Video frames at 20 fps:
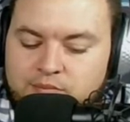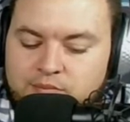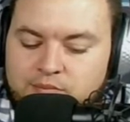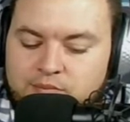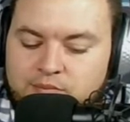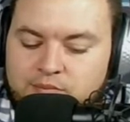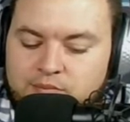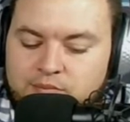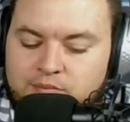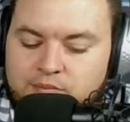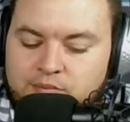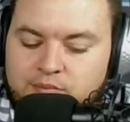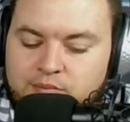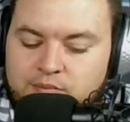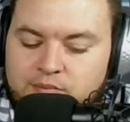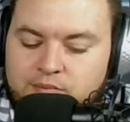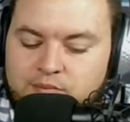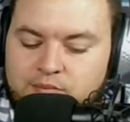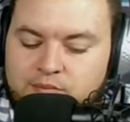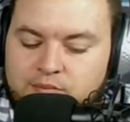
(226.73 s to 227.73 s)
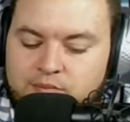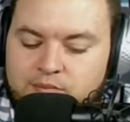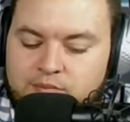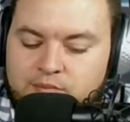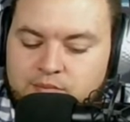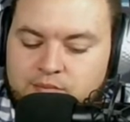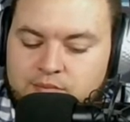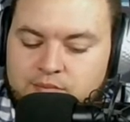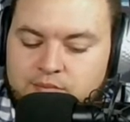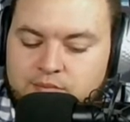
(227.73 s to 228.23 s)

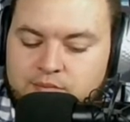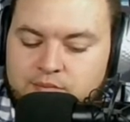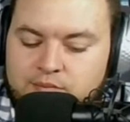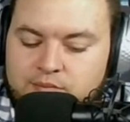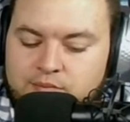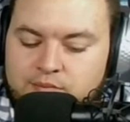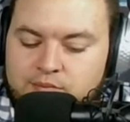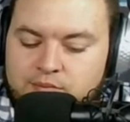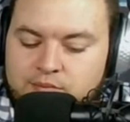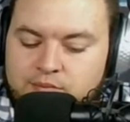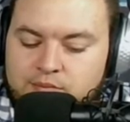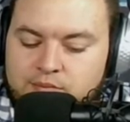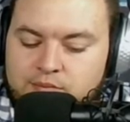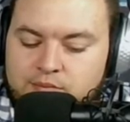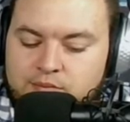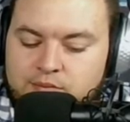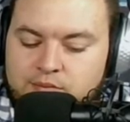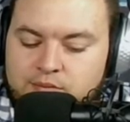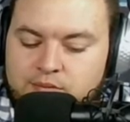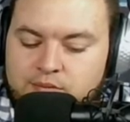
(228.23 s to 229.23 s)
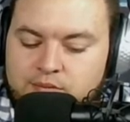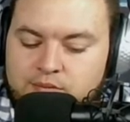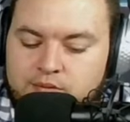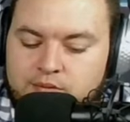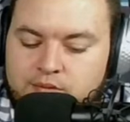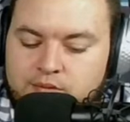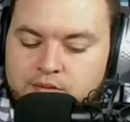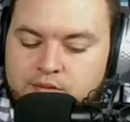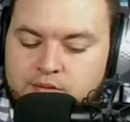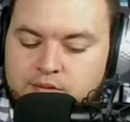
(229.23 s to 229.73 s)

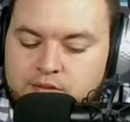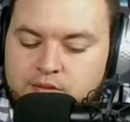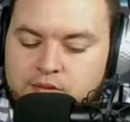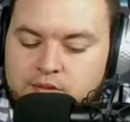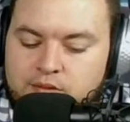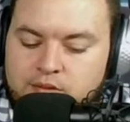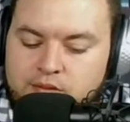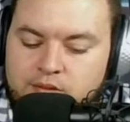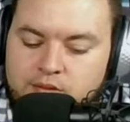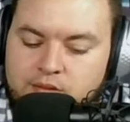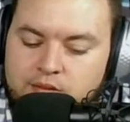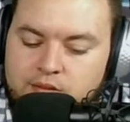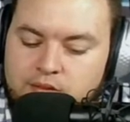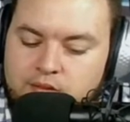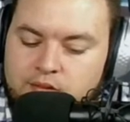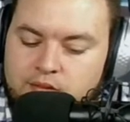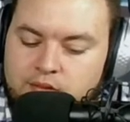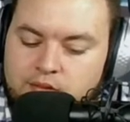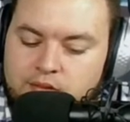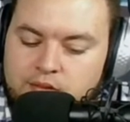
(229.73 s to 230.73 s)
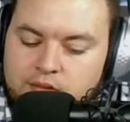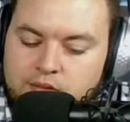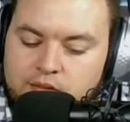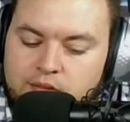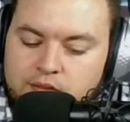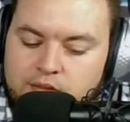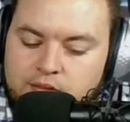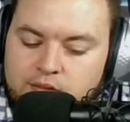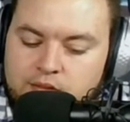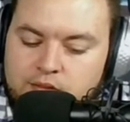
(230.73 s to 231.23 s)

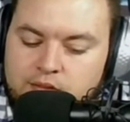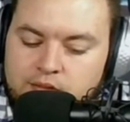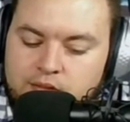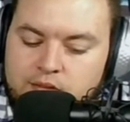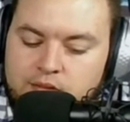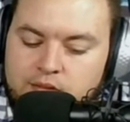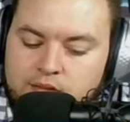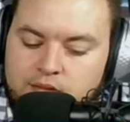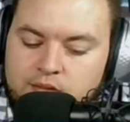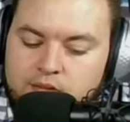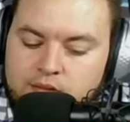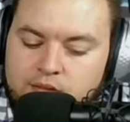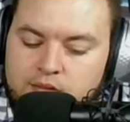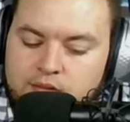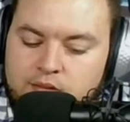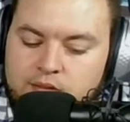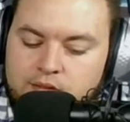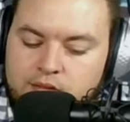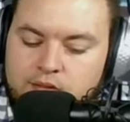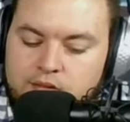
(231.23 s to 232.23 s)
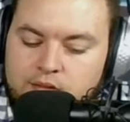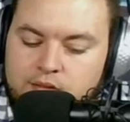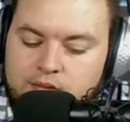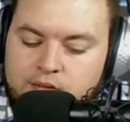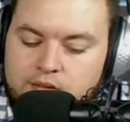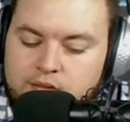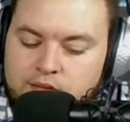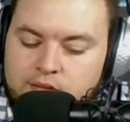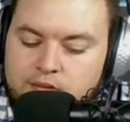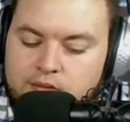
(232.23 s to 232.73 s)

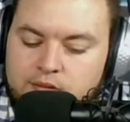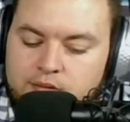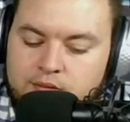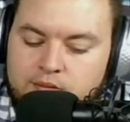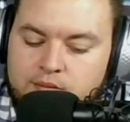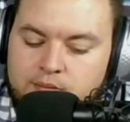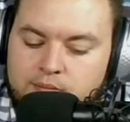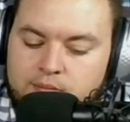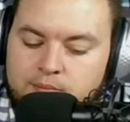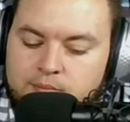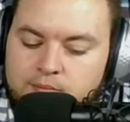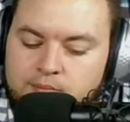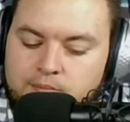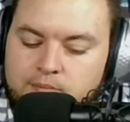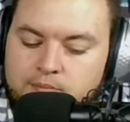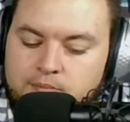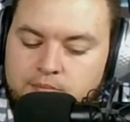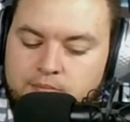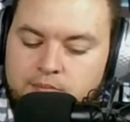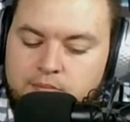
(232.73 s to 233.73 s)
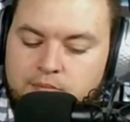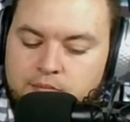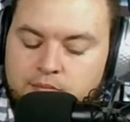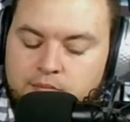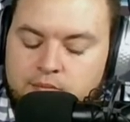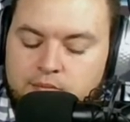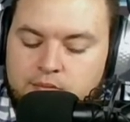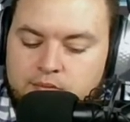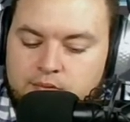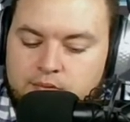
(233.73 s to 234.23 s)

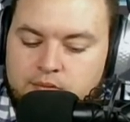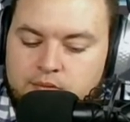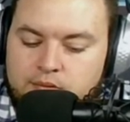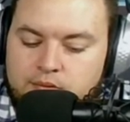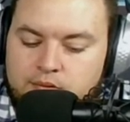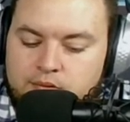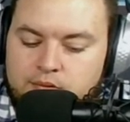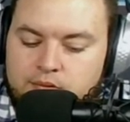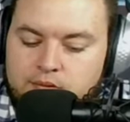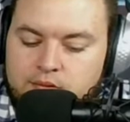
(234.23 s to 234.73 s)
No words are spoken by the person on screen.